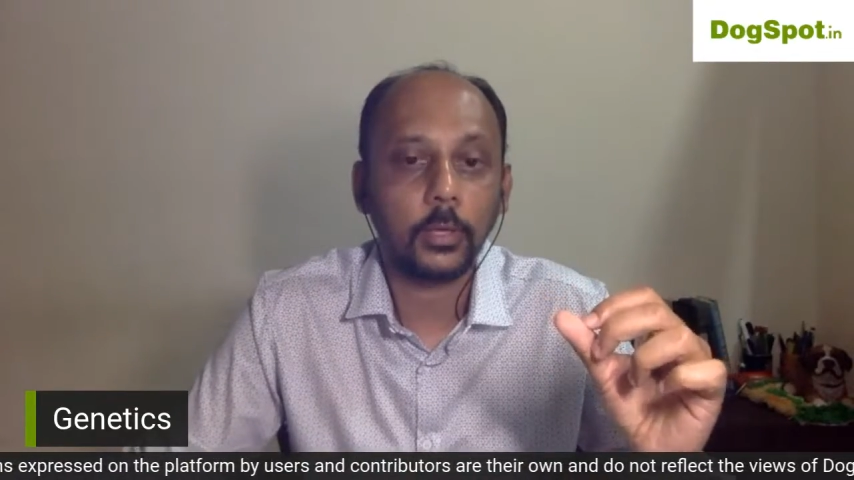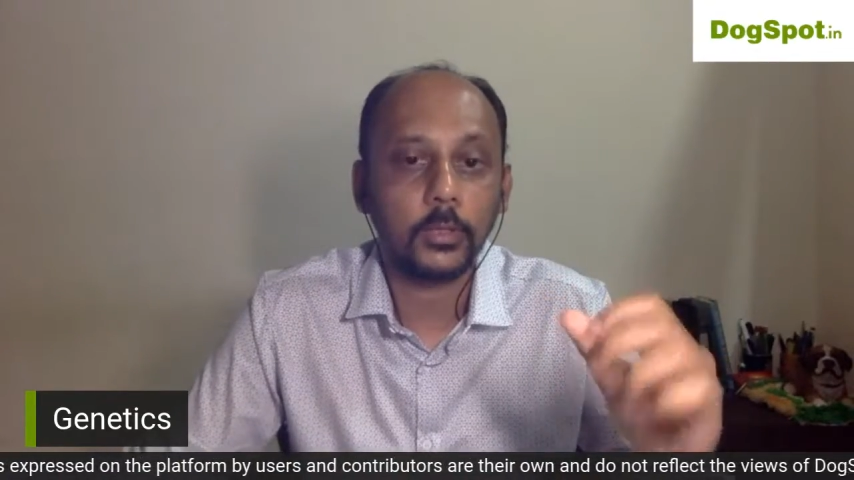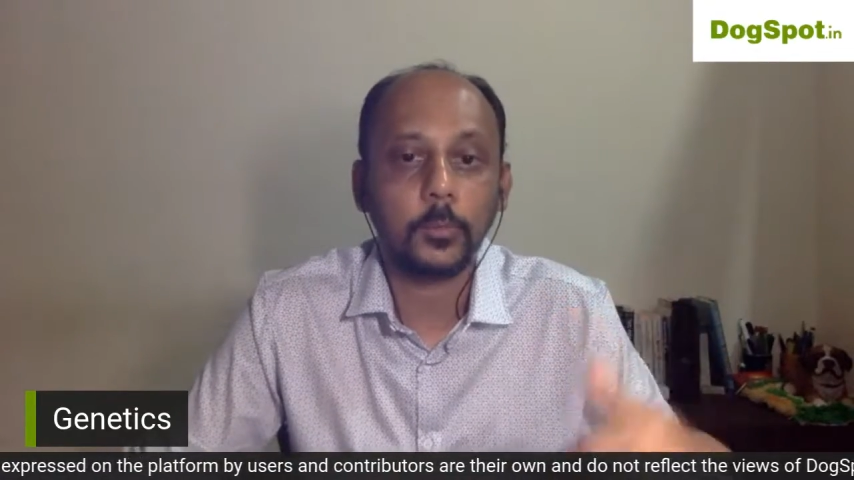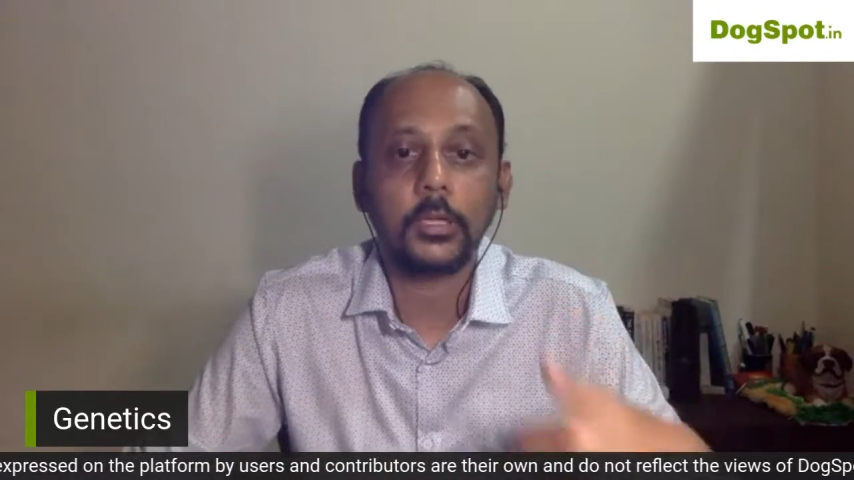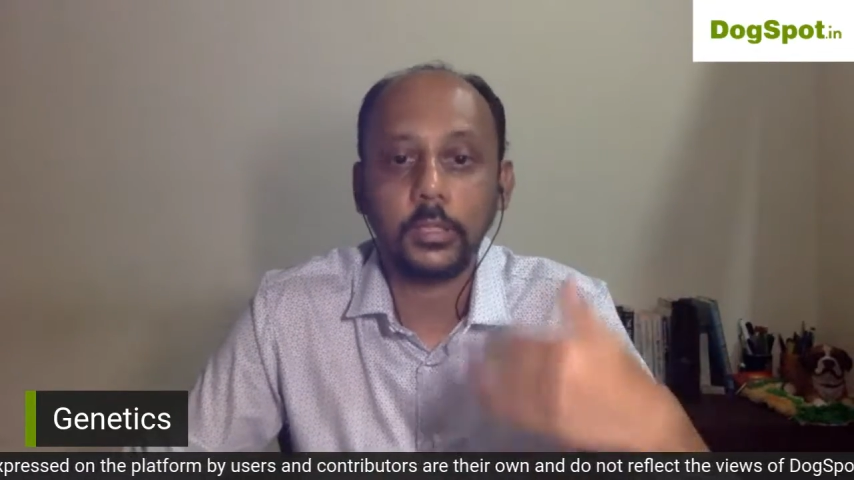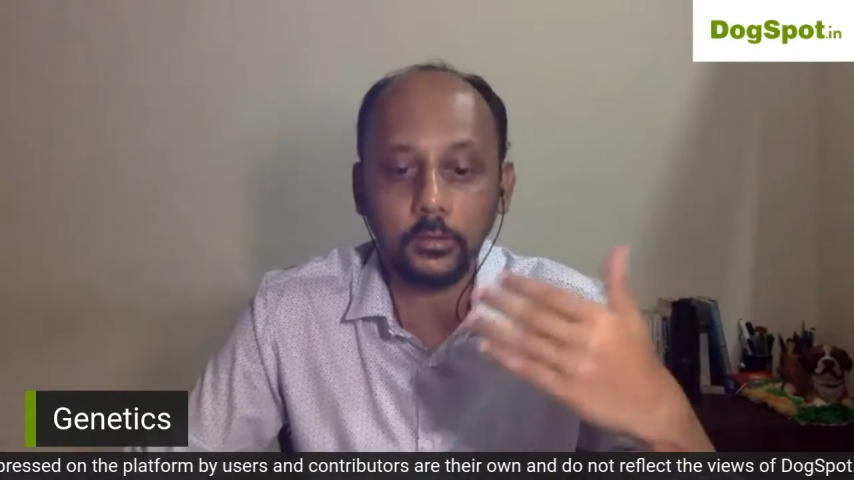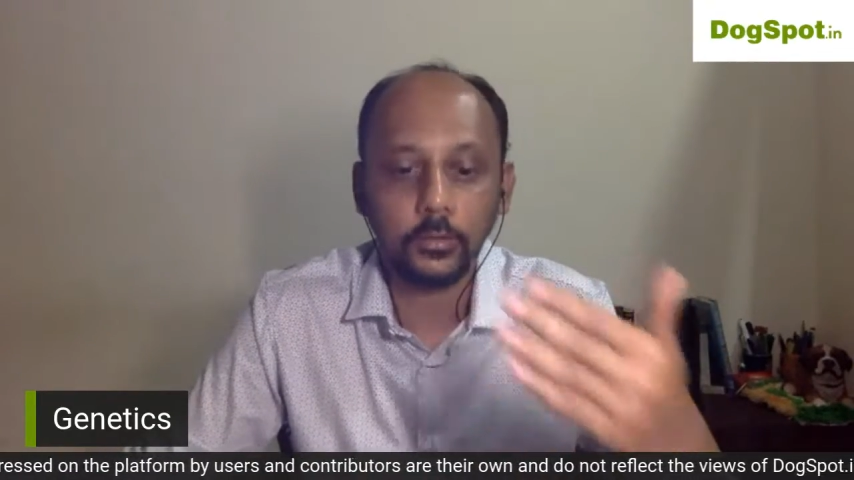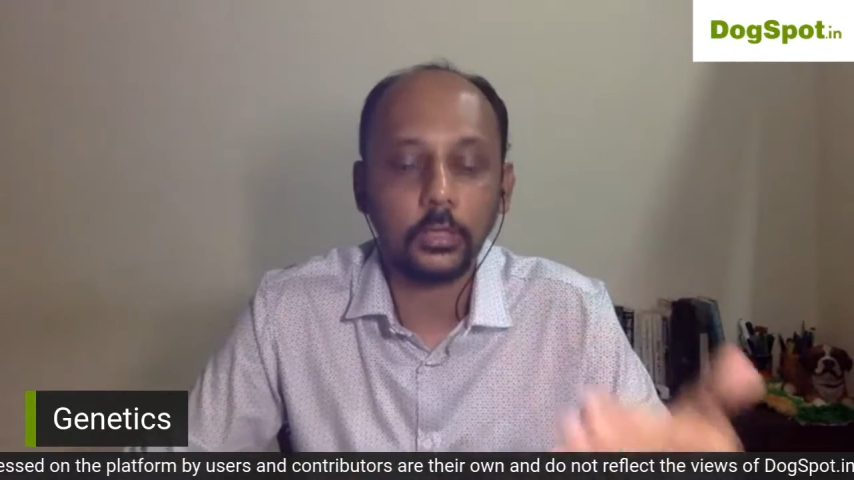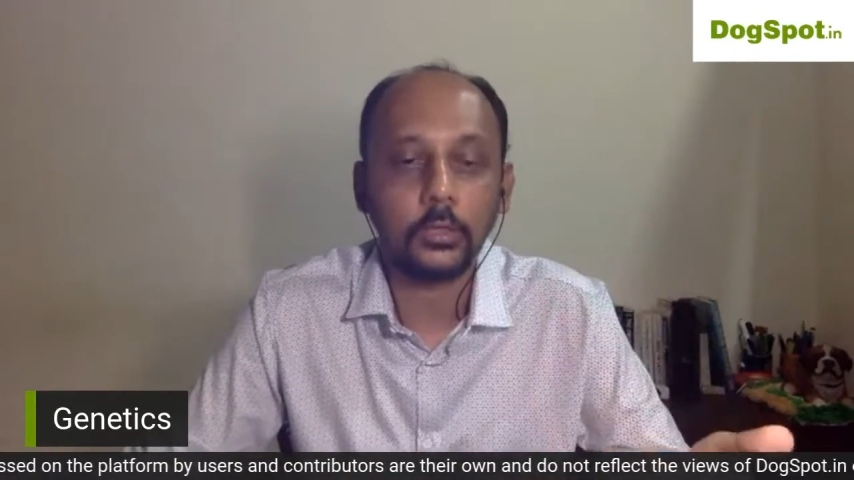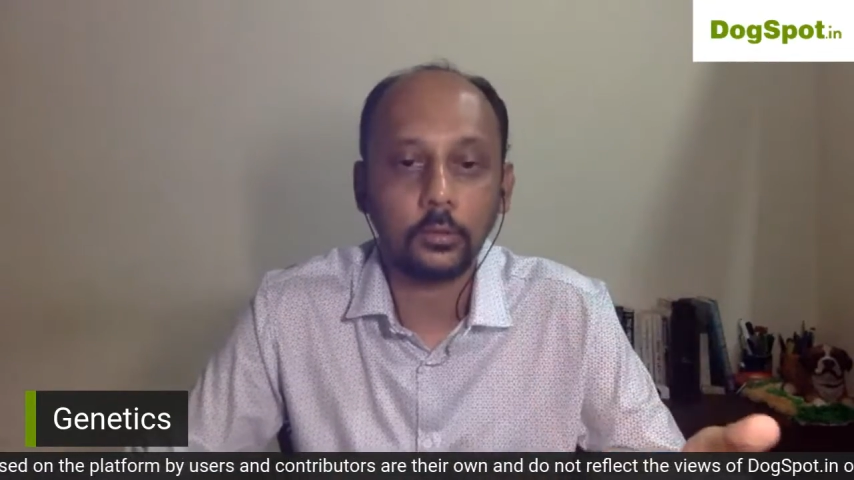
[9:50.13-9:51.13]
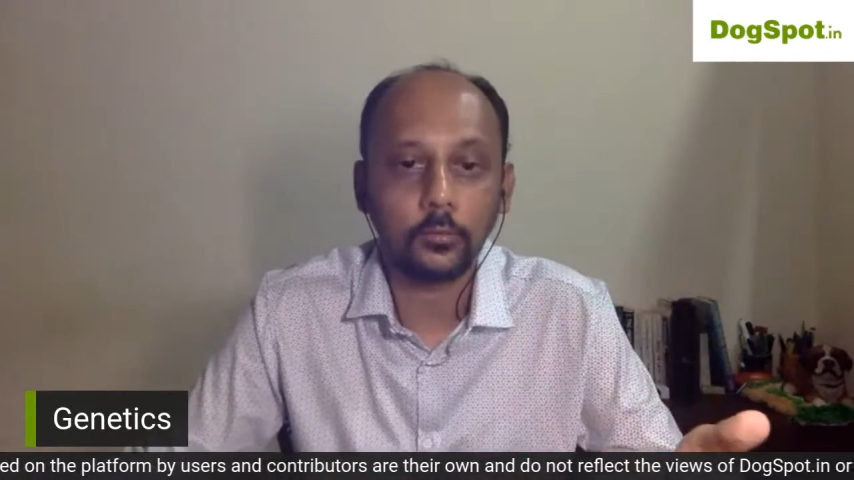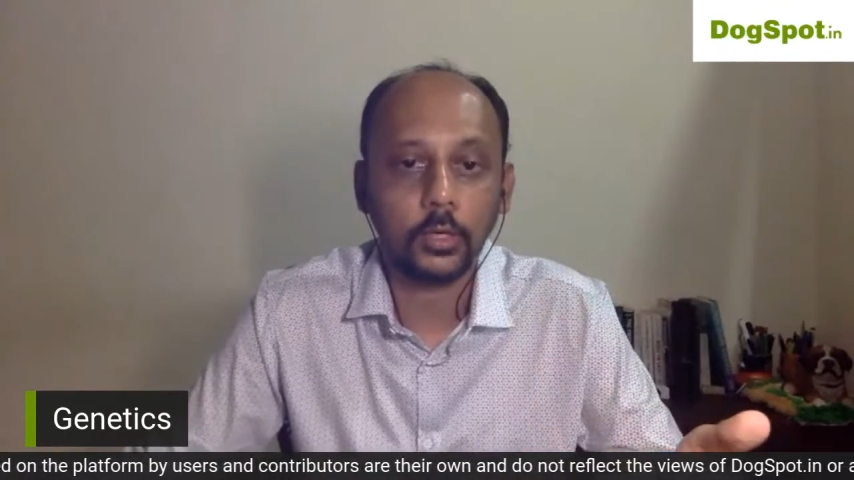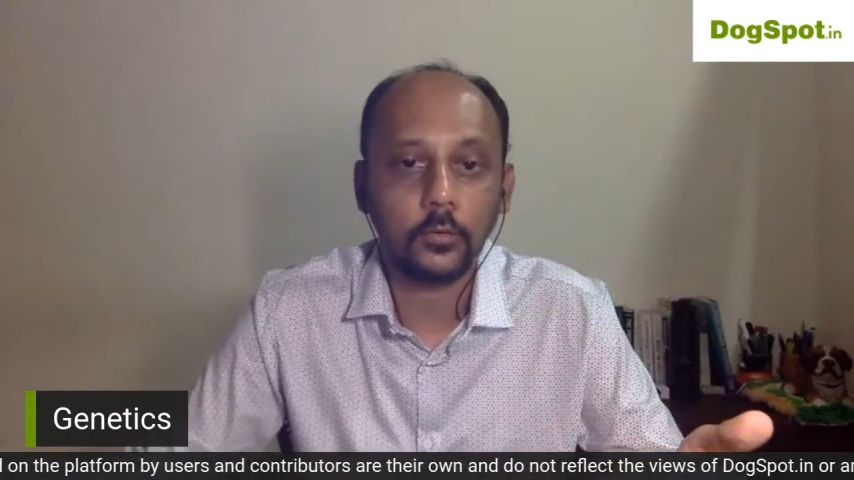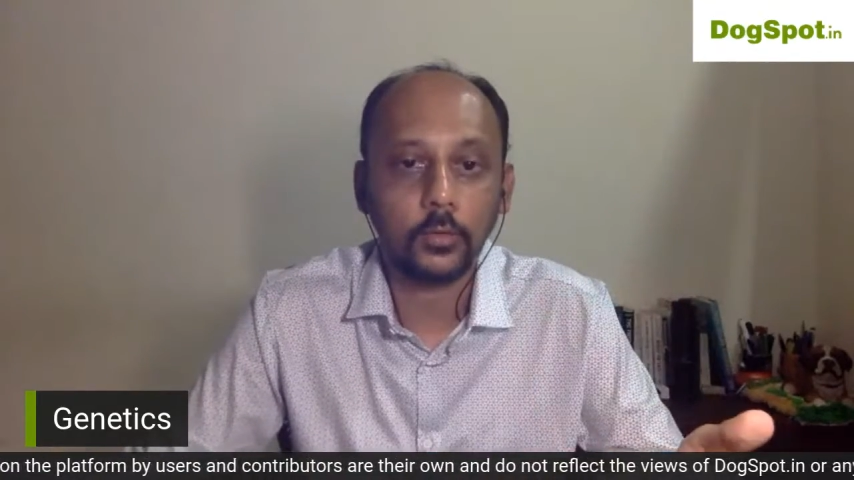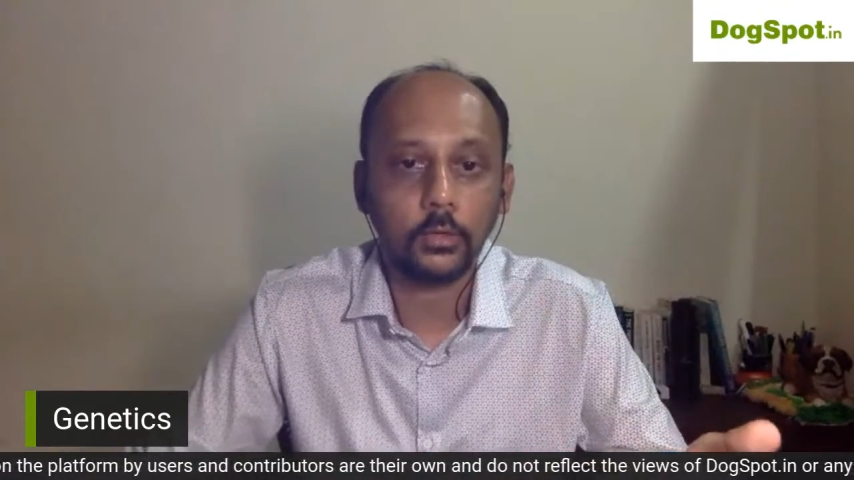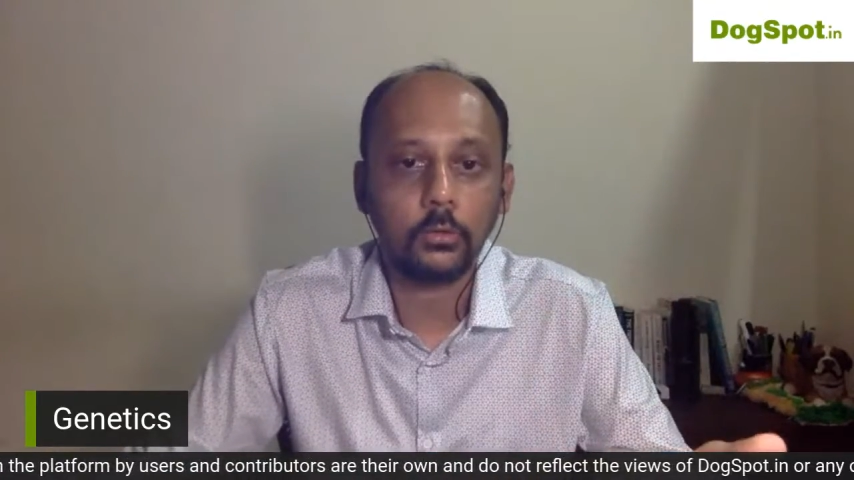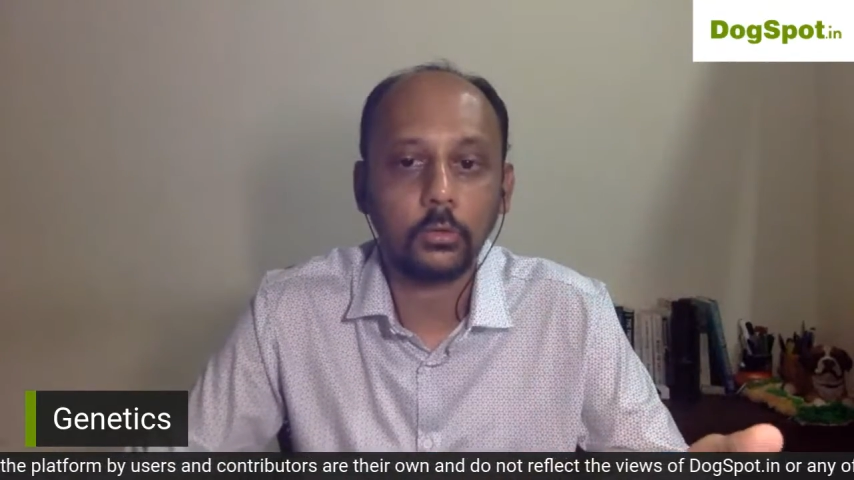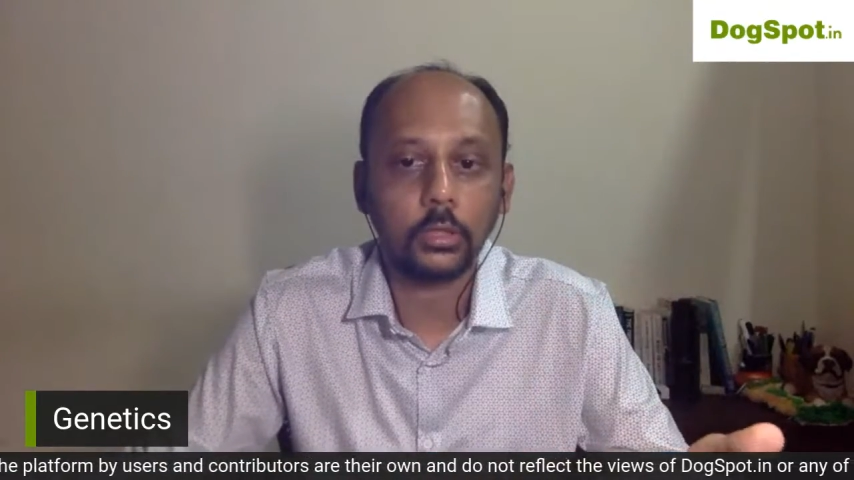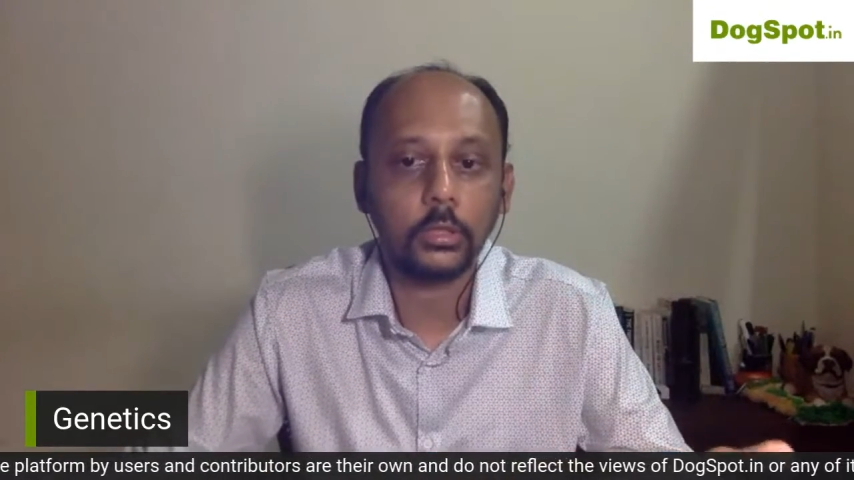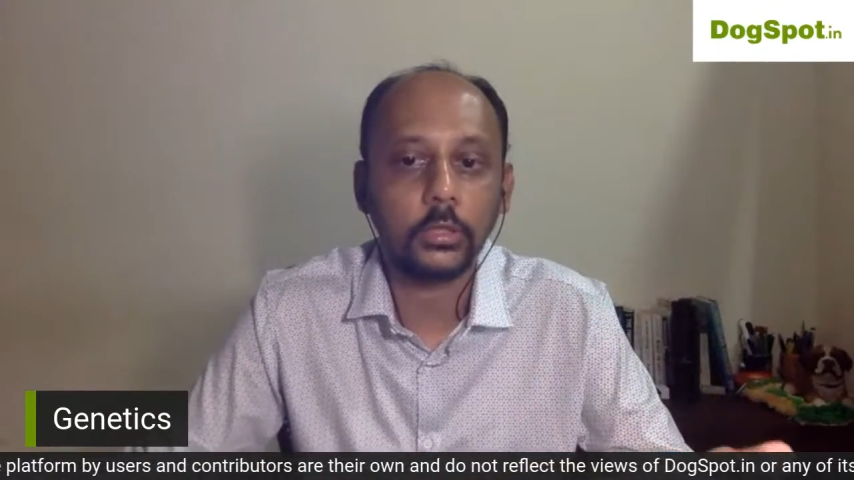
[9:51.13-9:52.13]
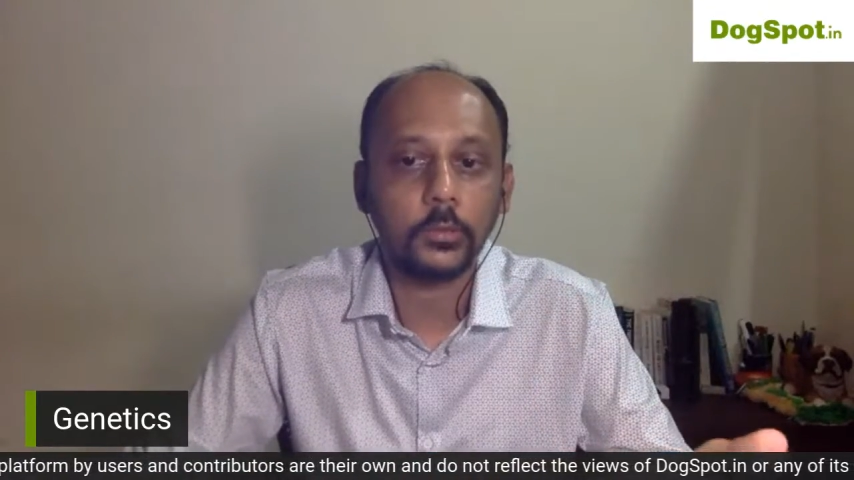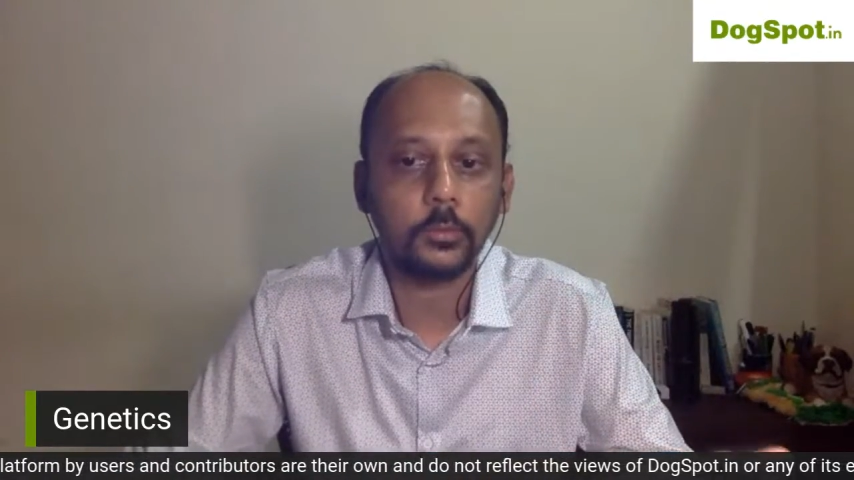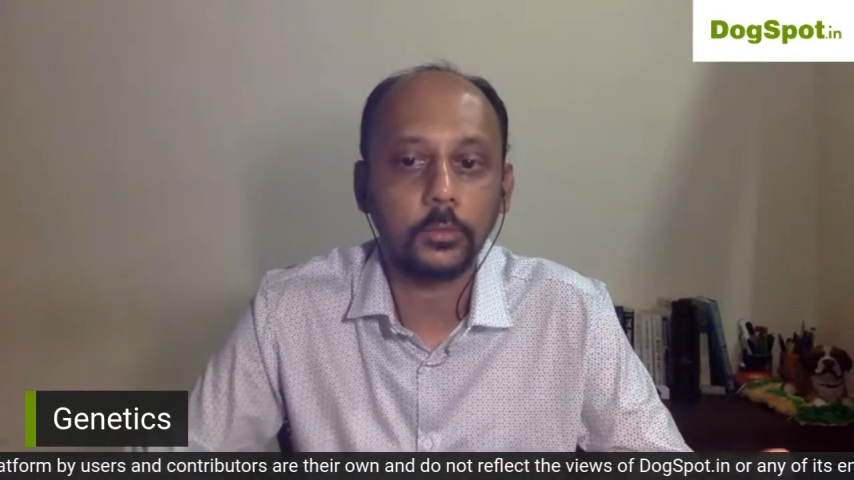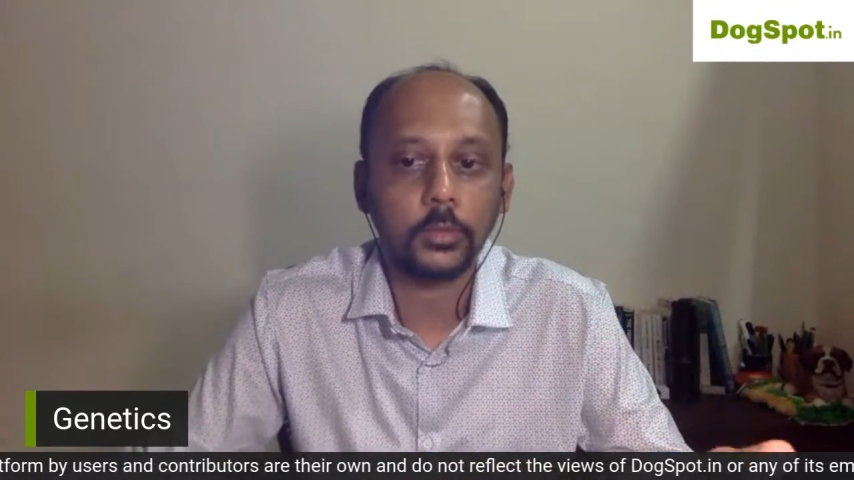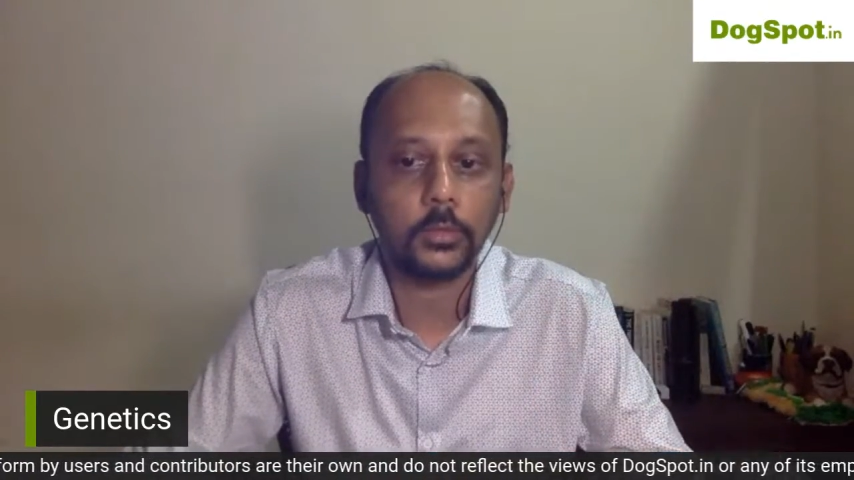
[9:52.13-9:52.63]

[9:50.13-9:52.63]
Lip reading: especially when we know that these